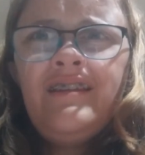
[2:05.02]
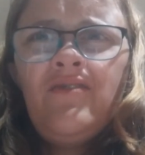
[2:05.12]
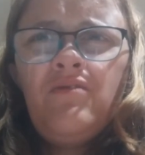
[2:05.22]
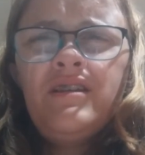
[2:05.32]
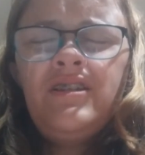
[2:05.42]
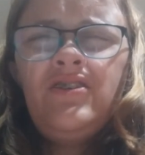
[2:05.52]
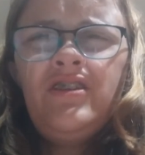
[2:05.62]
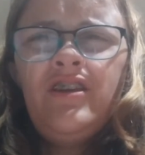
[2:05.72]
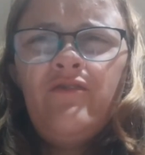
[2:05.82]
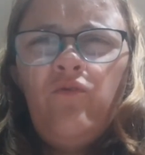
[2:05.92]
there wasn't
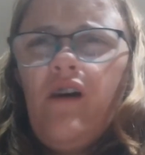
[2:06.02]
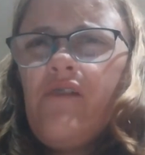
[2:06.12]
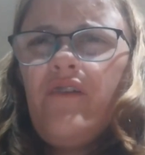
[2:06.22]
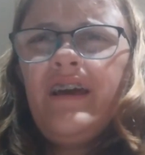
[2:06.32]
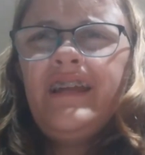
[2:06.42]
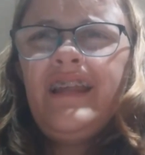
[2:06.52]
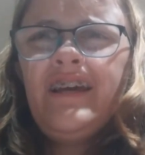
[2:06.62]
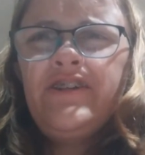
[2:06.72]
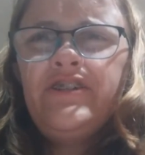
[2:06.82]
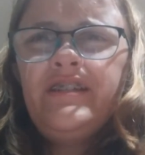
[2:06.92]
getting enough Wi-Fi
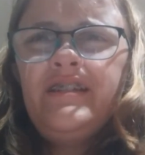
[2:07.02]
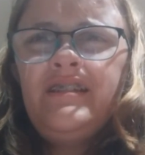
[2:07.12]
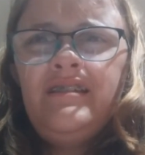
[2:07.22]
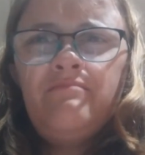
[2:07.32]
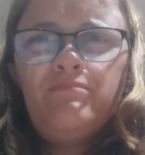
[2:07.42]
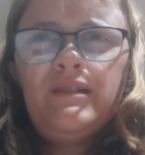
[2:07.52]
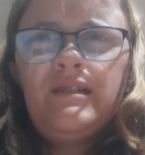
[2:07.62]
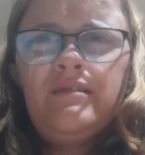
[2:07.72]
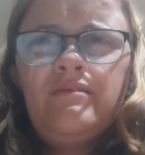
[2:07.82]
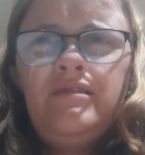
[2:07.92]
connection,
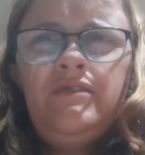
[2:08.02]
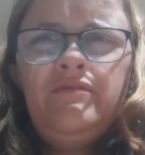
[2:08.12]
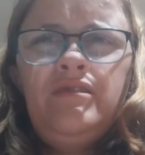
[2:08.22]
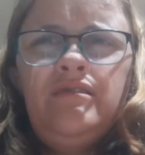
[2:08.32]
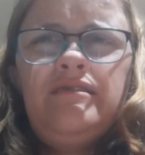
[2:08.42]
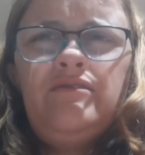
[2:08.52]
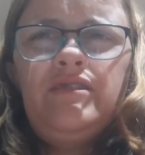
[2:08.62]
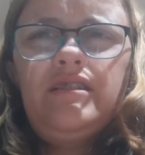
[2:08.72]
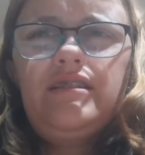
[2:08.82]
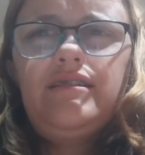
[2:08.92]
even though there was
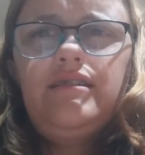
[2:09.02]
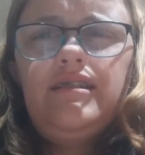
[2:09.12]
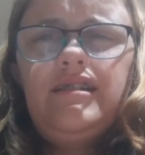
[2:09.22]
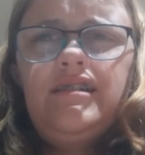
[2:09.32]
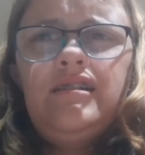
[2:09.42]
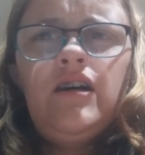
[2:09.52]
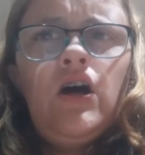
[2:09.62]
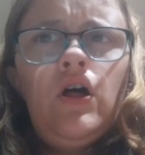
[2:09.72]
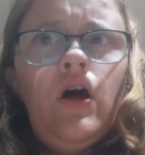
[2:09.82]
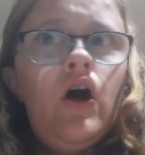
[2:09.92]
like
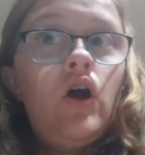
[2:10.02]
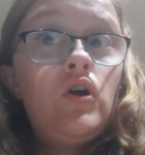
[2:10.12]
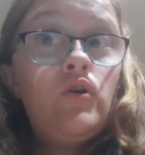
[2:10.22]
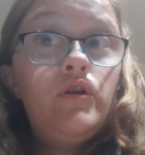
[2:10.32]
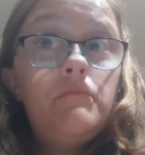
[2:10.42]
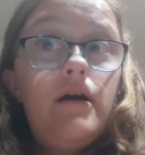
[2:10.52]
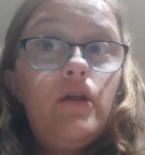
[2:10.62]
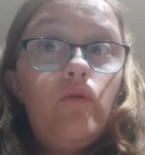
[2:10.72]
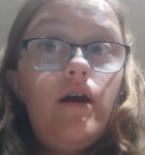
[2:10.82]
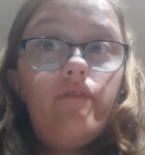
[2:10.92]
a good amount
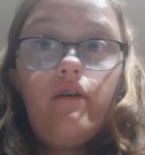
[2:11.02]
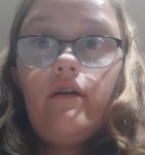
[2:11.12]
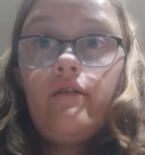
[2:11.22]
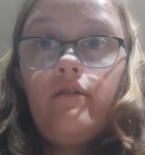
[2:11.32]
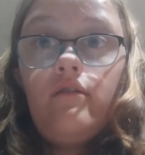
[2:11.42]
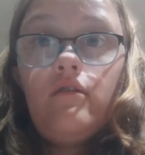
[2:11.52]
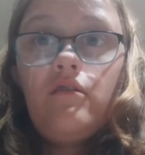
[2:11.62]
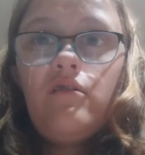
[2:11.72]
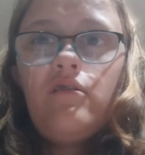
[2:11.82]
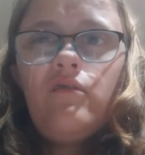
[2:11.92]
of Wi-Fi.
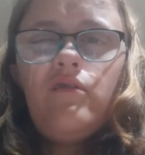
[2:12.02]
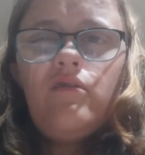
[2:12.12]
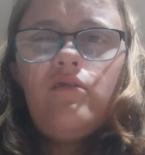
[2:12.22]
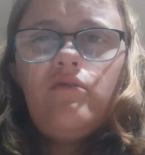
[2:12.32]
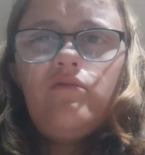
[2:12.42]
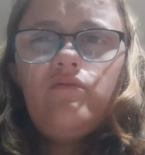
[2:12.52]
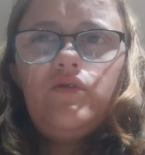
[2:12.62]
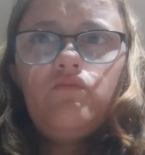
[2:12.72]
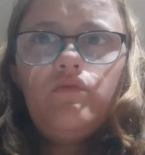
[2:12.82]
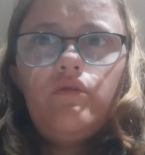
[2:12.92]

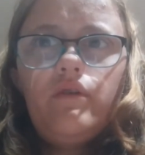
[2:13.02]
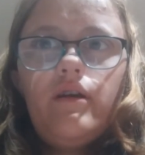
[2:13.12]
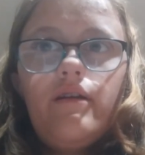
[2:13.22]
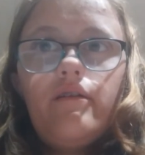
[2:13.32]
It's really weird.